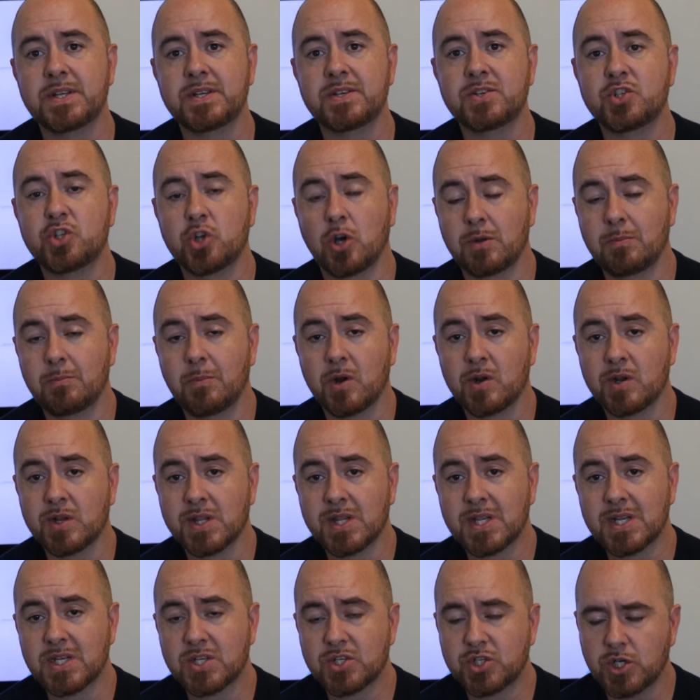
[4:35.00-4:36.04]
in John Martin
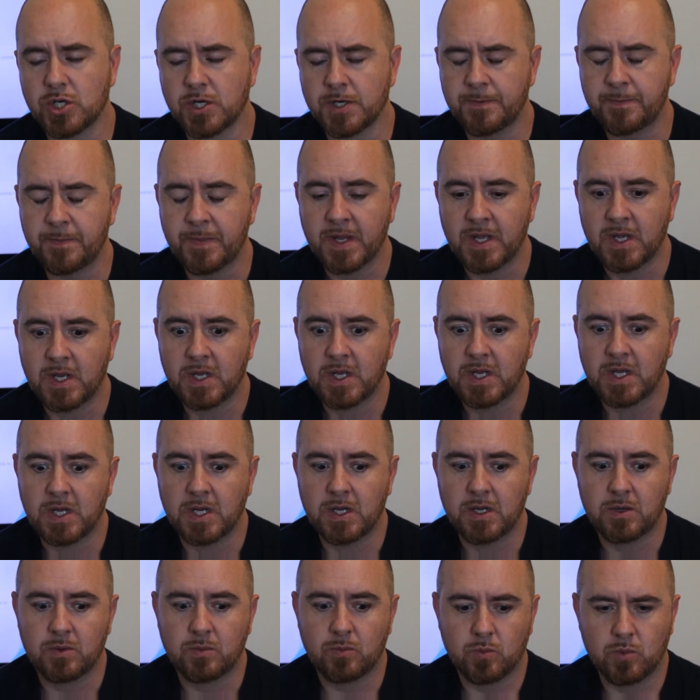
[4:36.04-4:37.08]
Littlejohn,
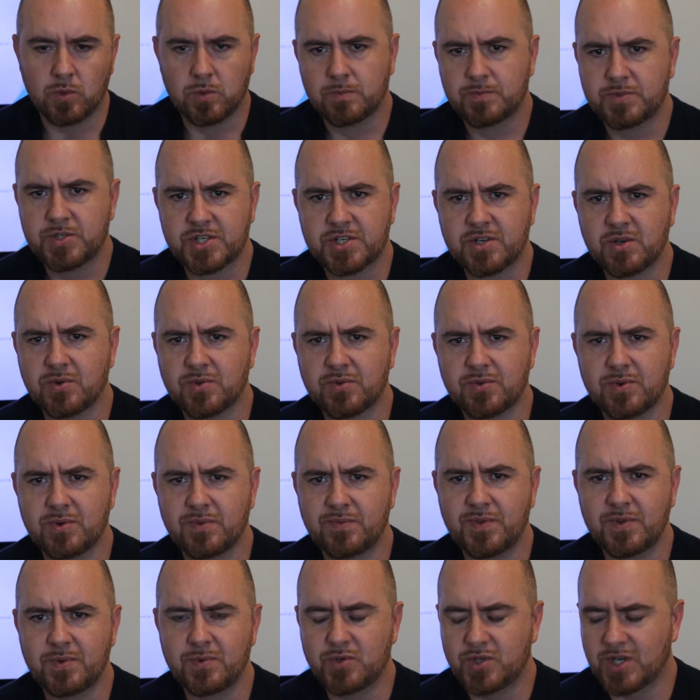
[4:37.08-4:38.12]
we'll just go through a
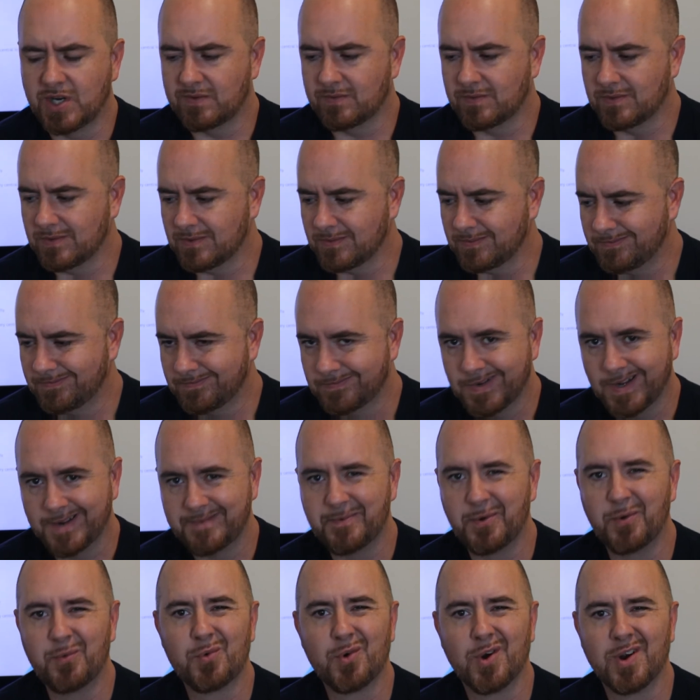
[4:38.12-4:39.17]
few general
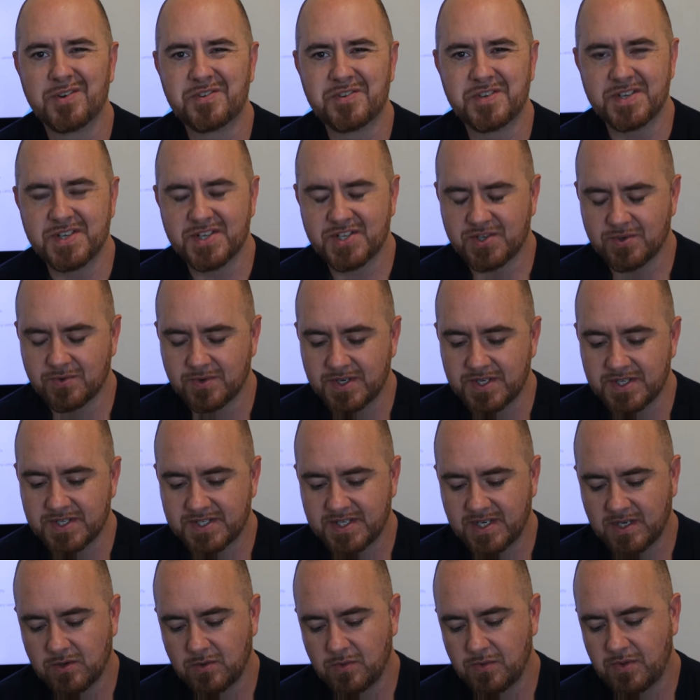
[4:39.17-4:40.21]
kind of overarching stories.
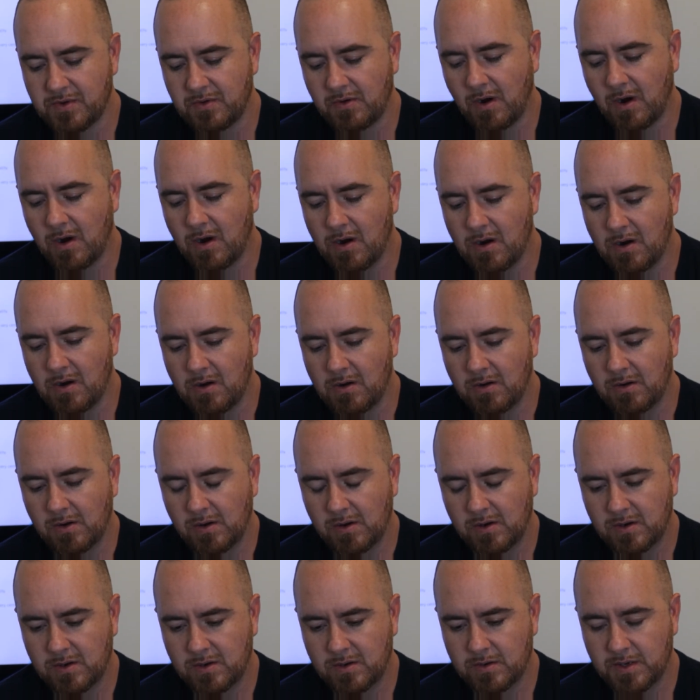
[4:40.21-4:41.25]
Now, there
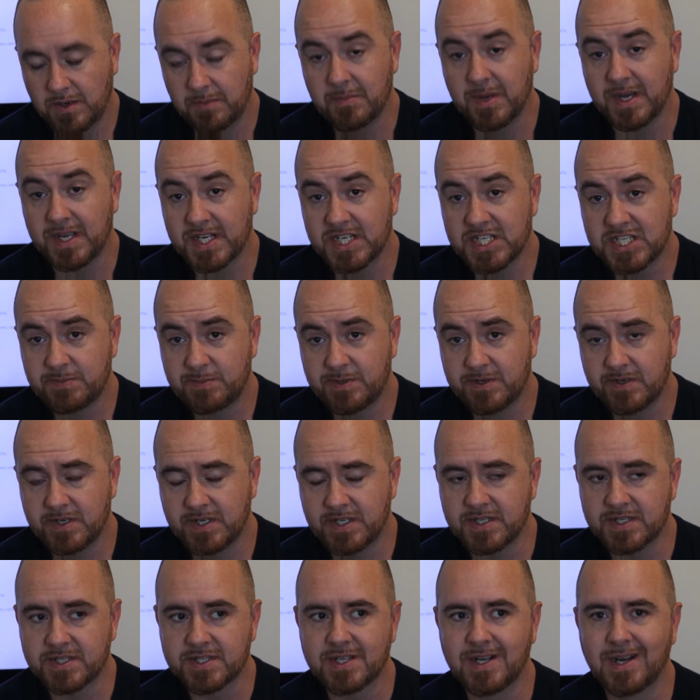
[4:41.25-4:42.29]
are, in my
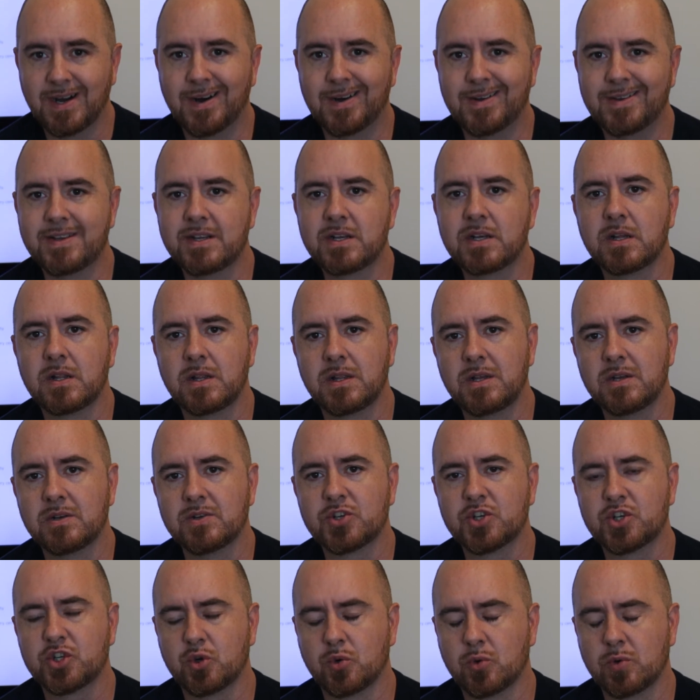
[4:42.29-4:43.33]
experience, unclear
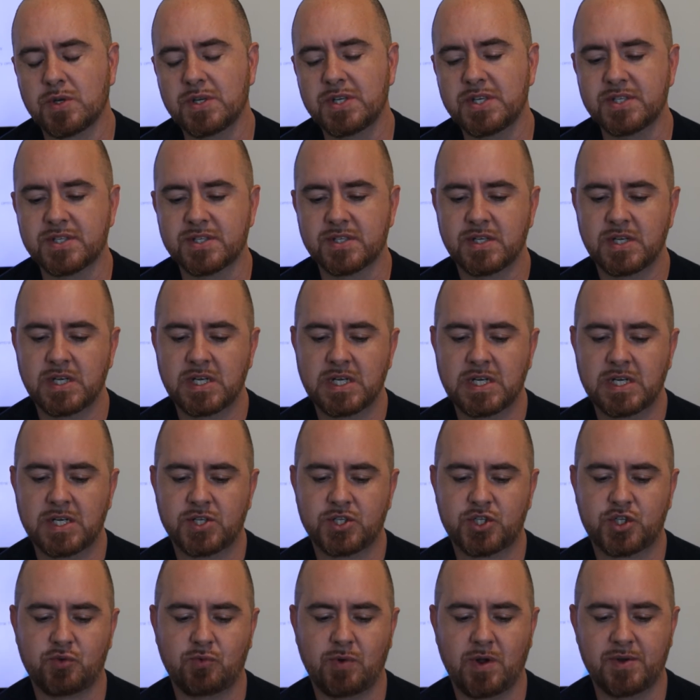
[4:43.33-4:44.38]
stories
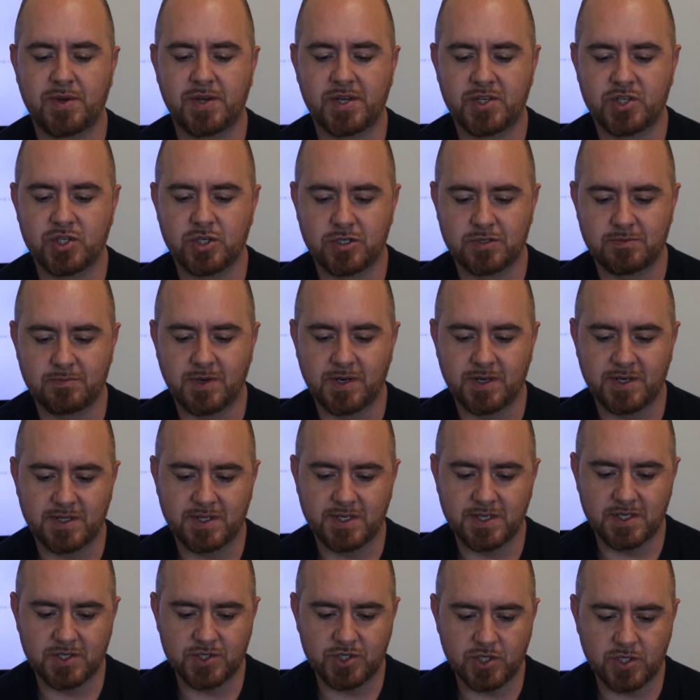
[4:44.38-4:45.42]
surrounding John Martin
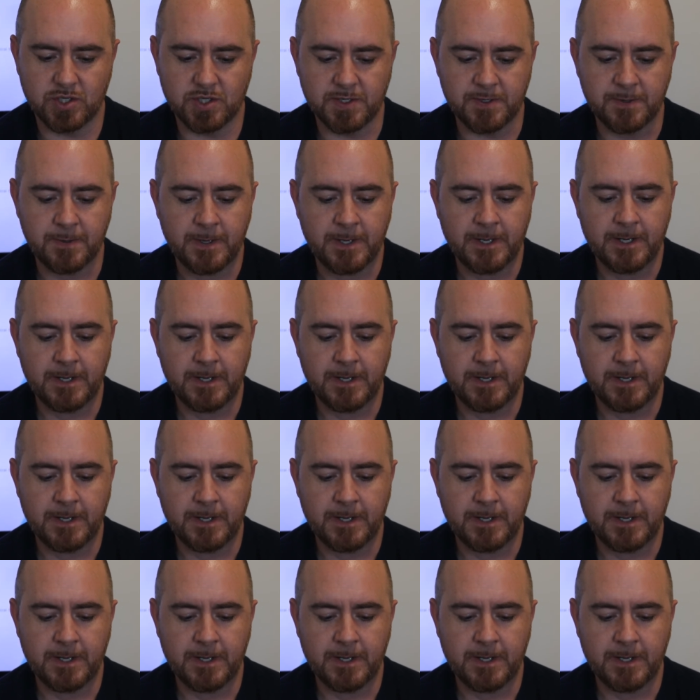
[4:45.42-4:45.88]
Littlejohn.